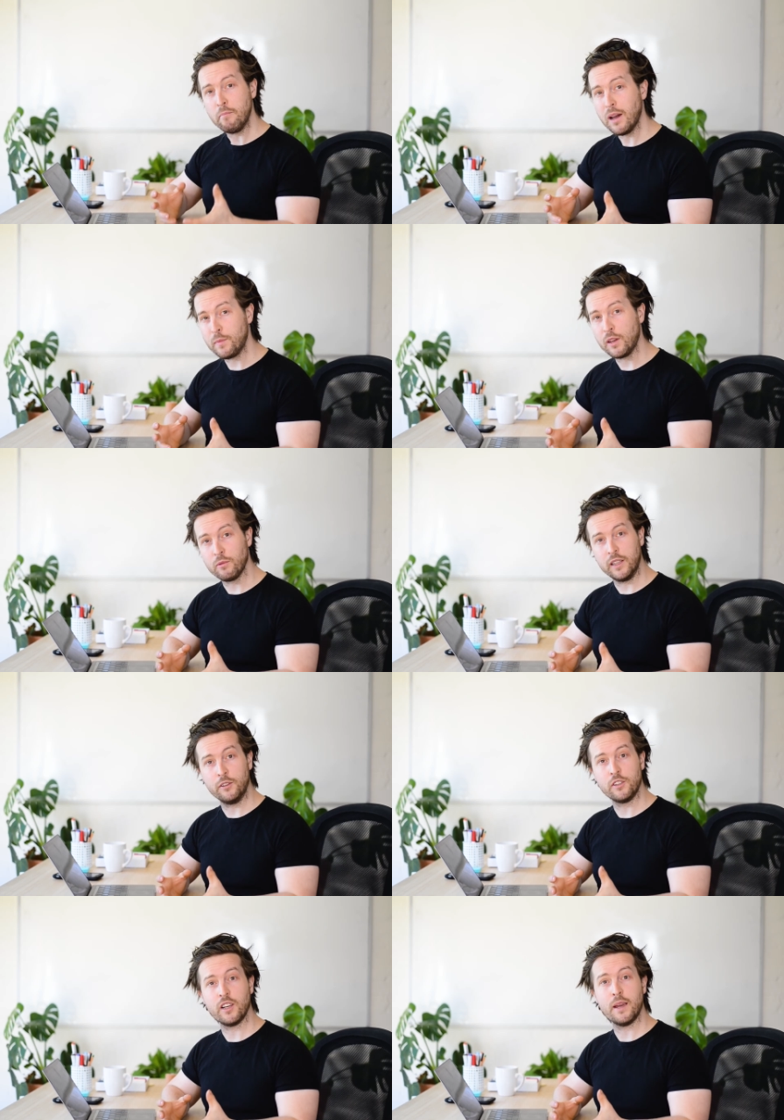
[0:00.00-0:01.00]
might be a really
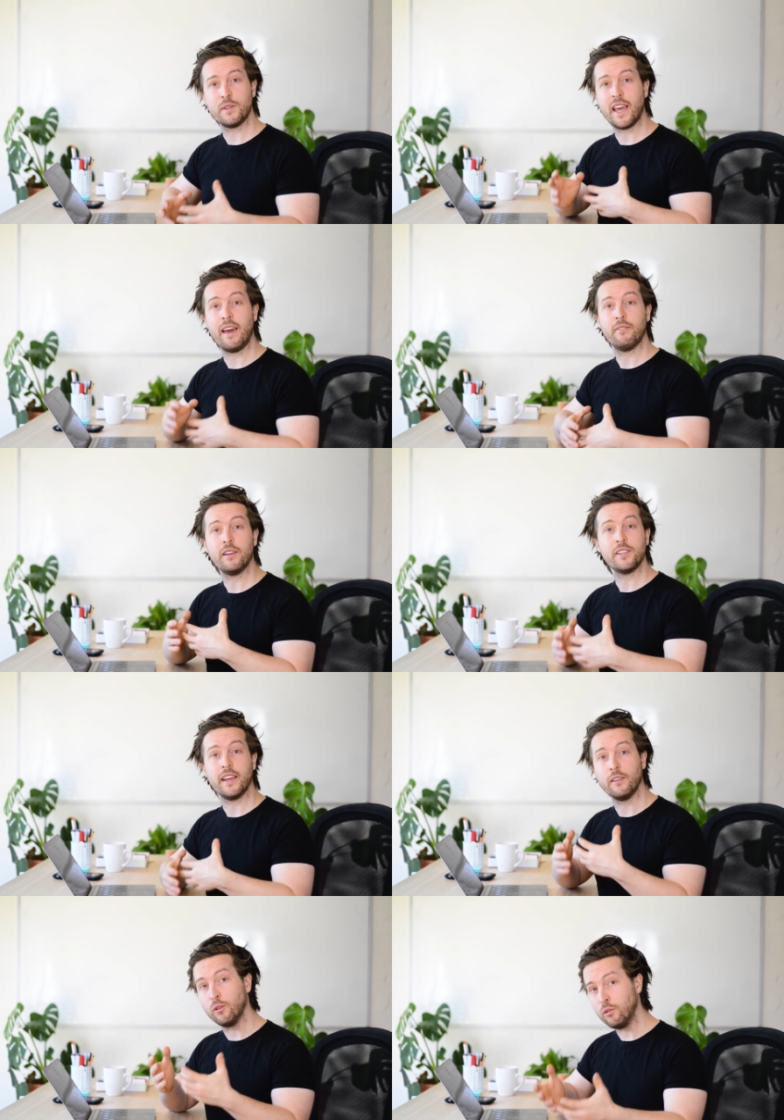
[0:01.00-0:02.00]
good time to have our
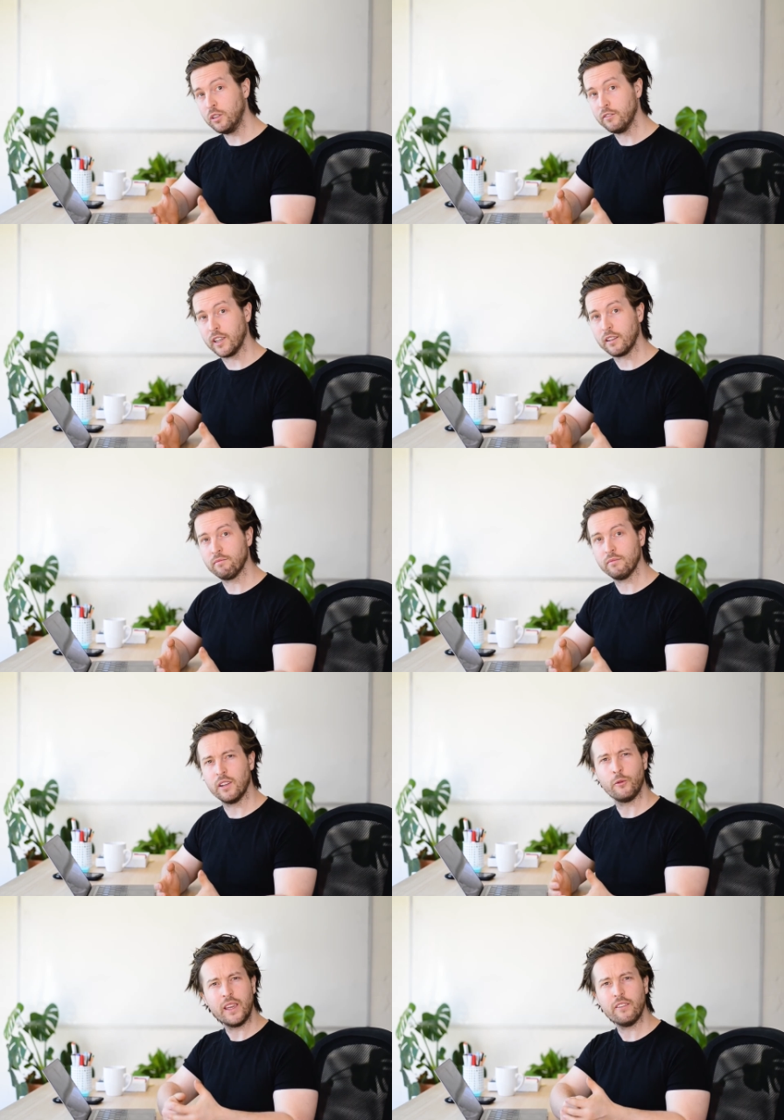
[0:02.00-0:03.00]
town hall event.
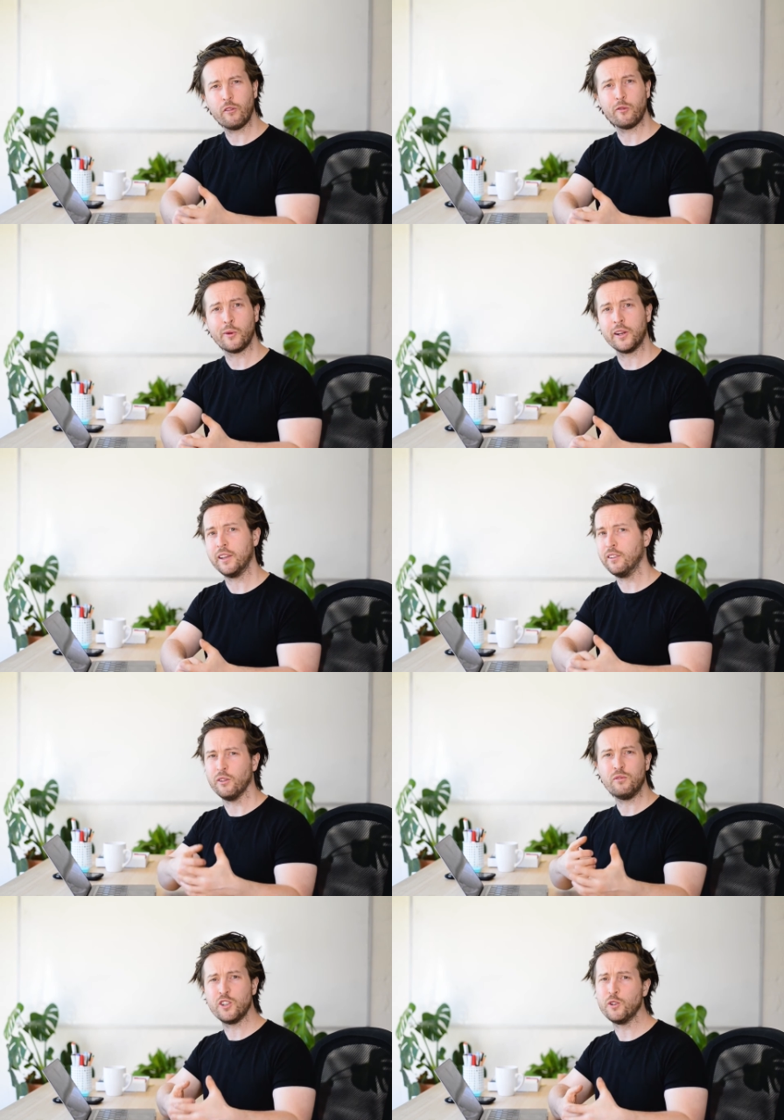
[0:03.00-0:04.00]
If we give everybody,
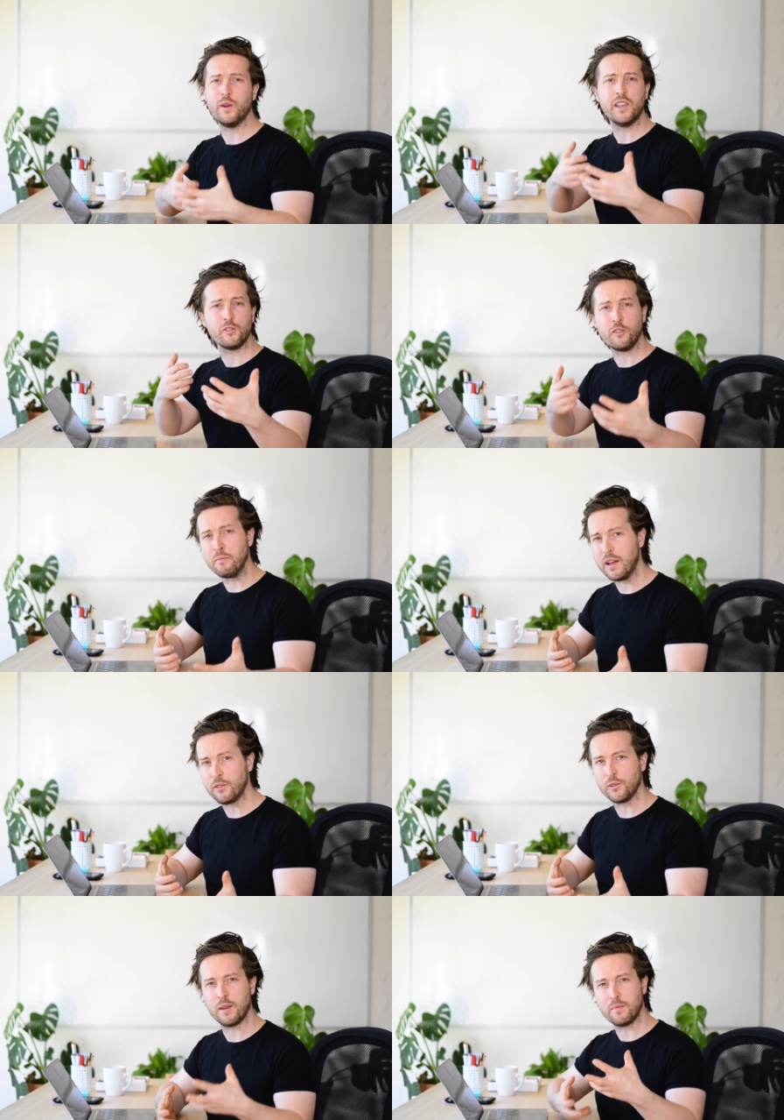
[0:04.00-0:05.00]
2 weeks or a
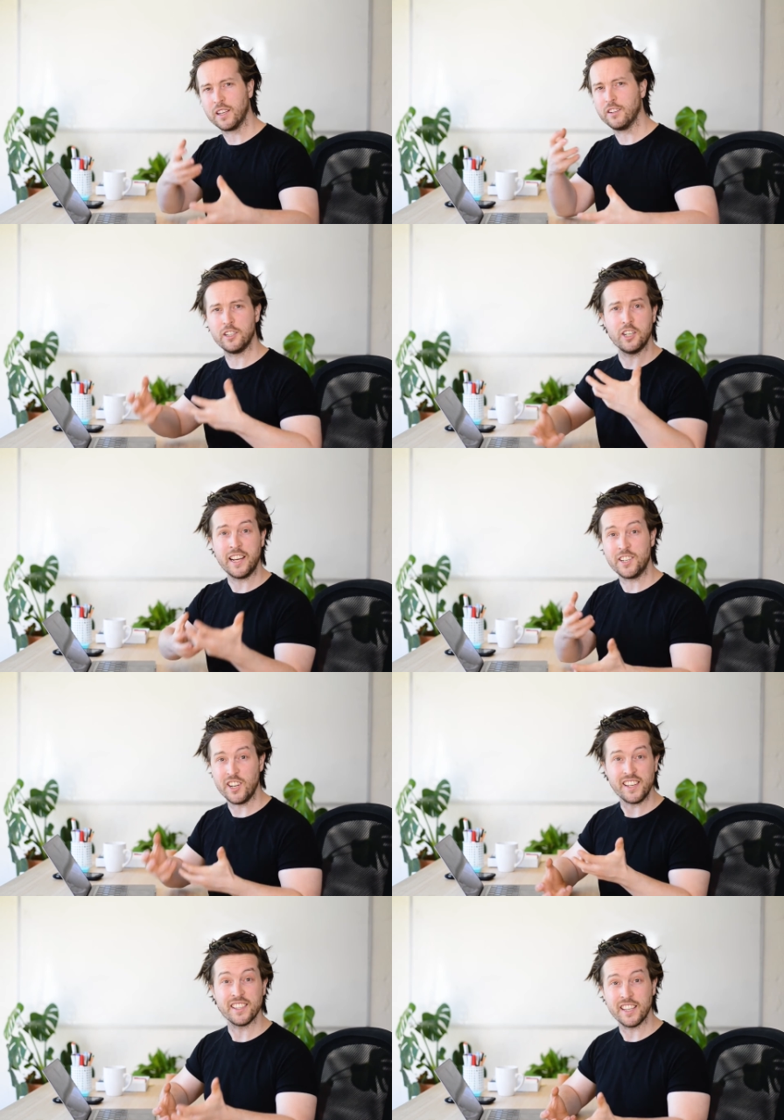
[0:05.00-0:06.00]
month or something to
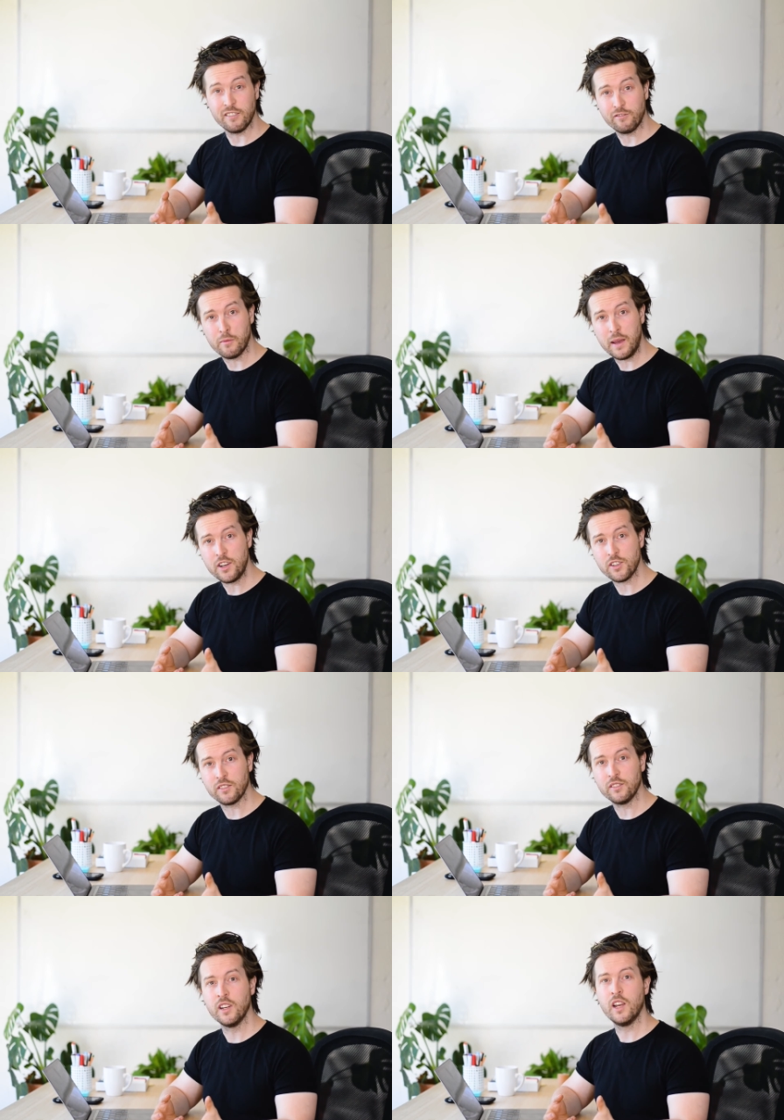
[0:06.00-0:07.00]
digest the
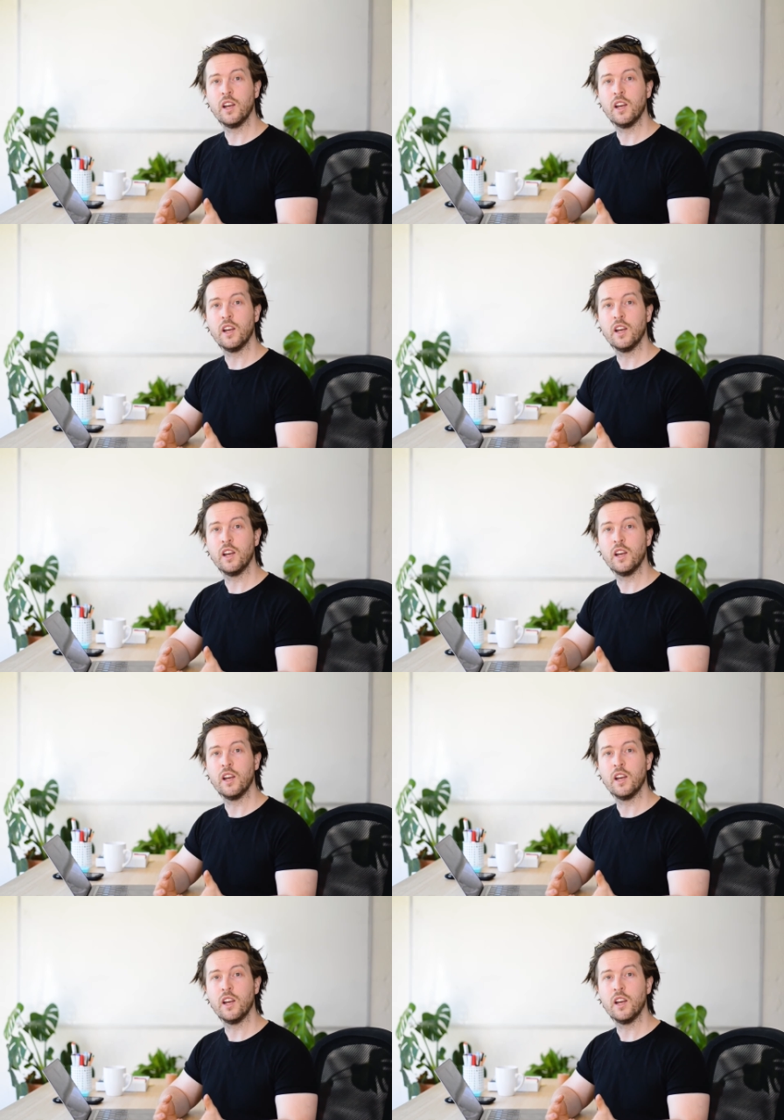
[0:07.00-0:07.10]
information,